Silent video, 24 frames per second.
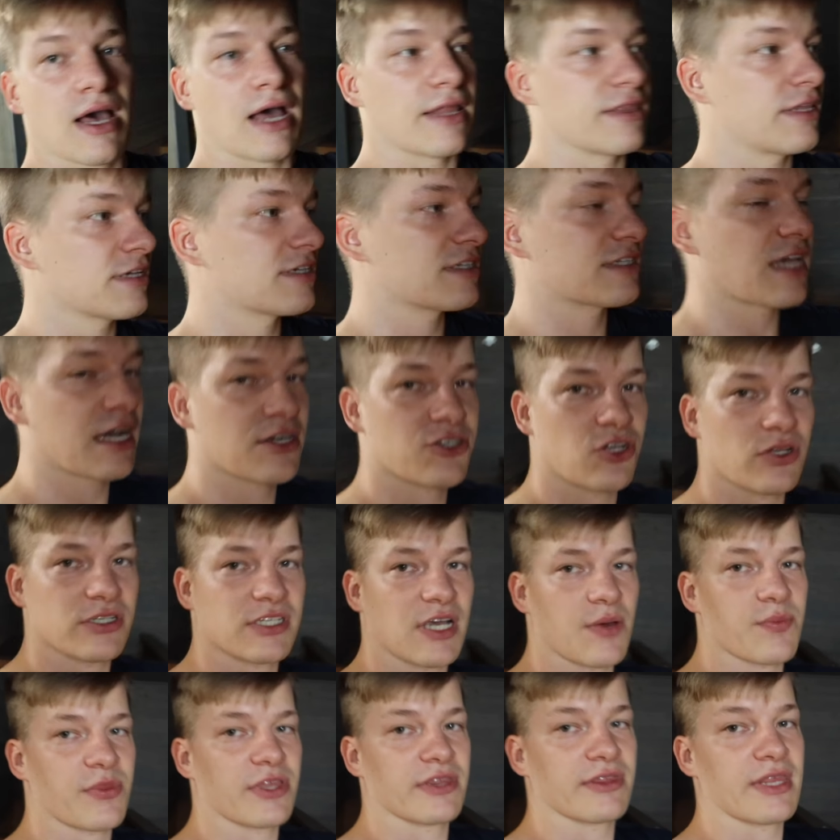and this is actually
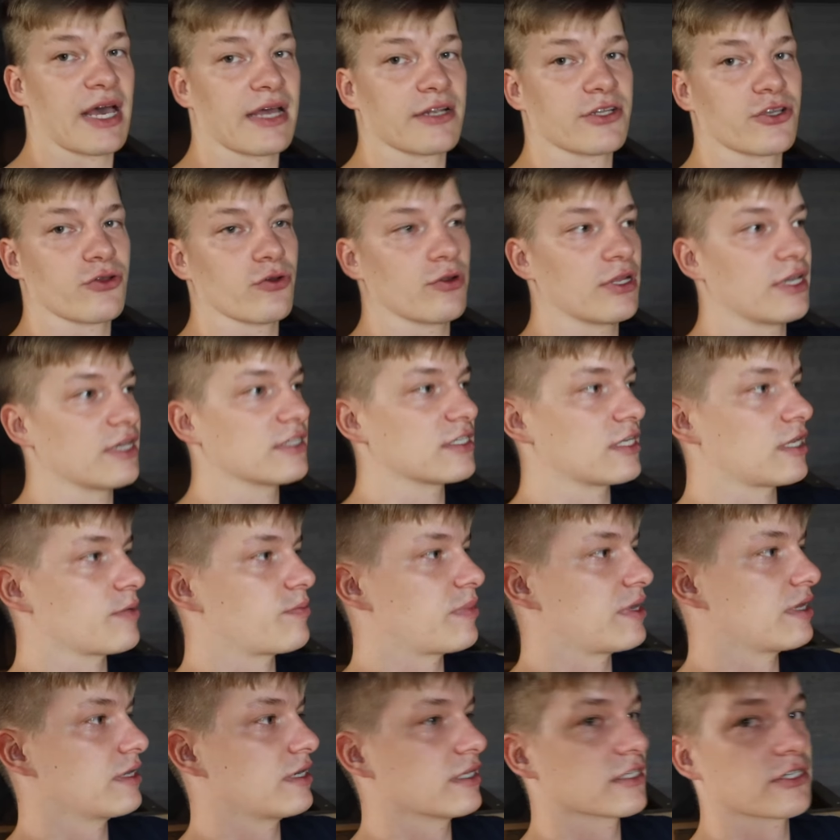something that could easily
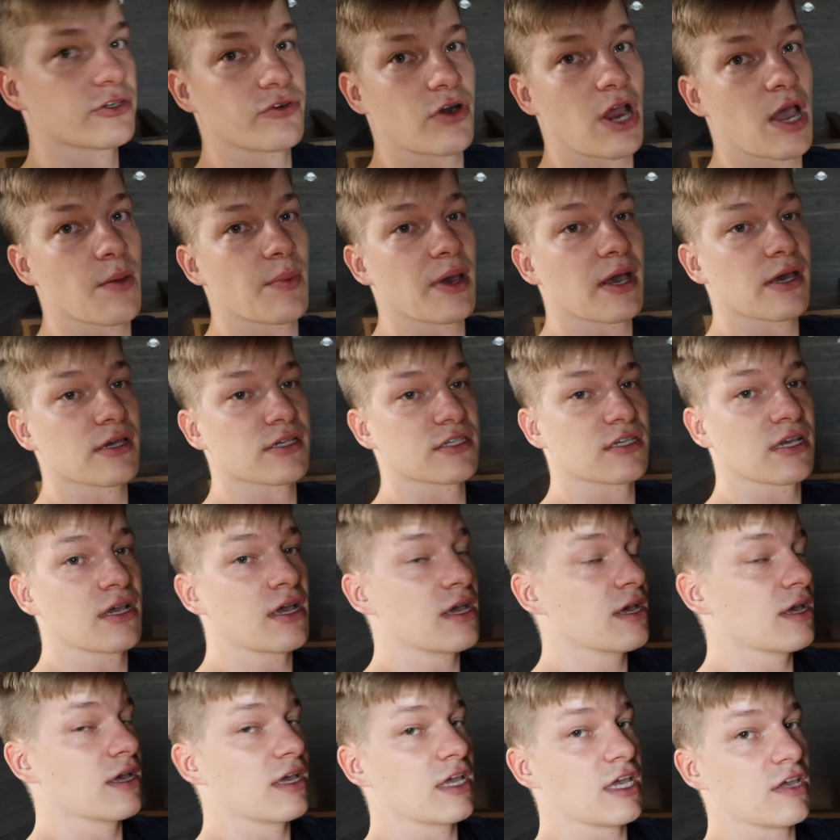be described as
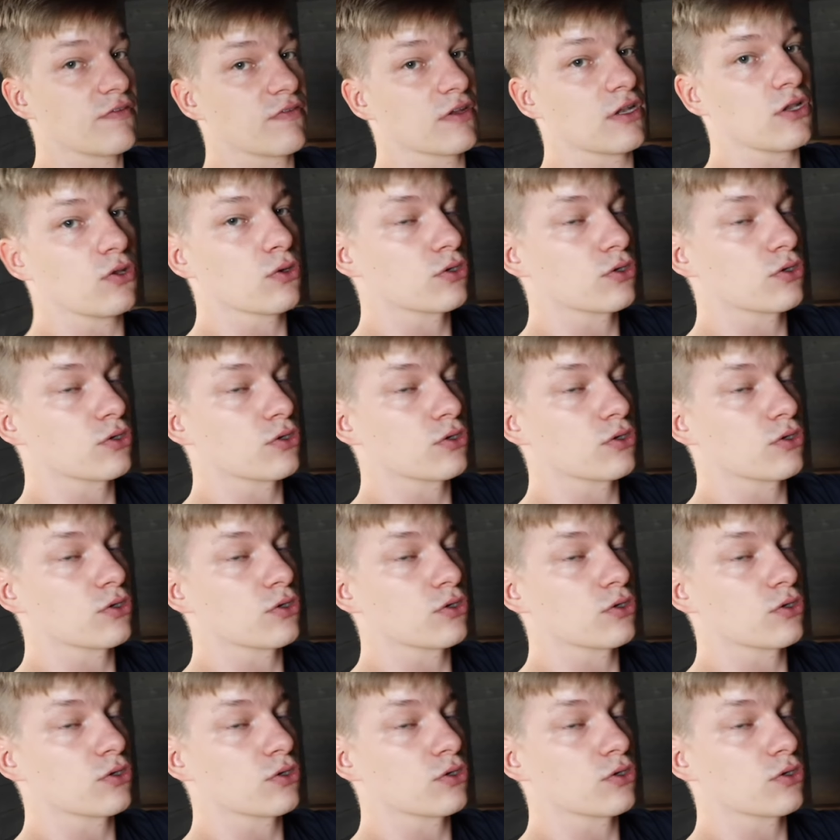even